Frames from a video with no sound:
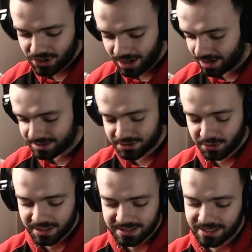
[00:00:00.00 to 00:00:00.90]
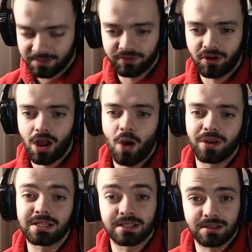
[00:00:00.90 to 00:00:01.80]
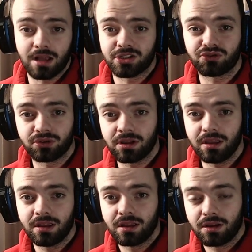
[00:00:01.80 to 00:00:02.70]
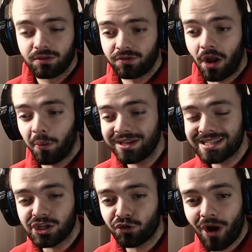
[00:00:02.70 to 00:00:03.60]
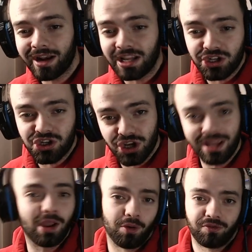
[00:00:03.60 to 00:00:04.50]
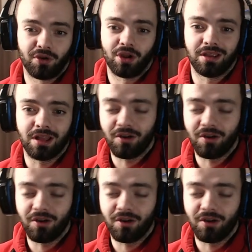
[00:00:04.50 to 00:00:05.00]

I just want to see them fight. I want to see Sasori fight. I want to see Granny Chiyo fight.